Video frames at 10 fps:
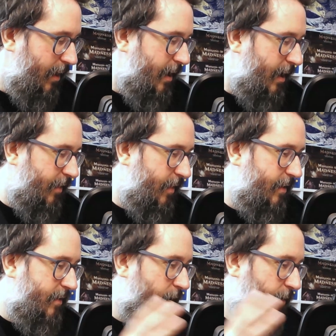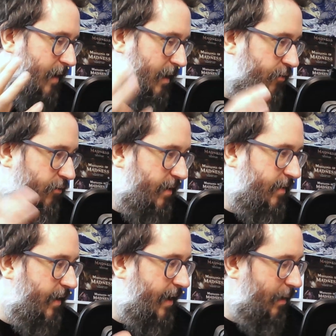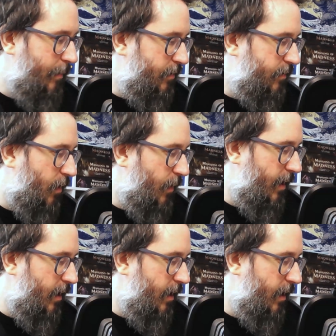and I think there's enough interesting elements to it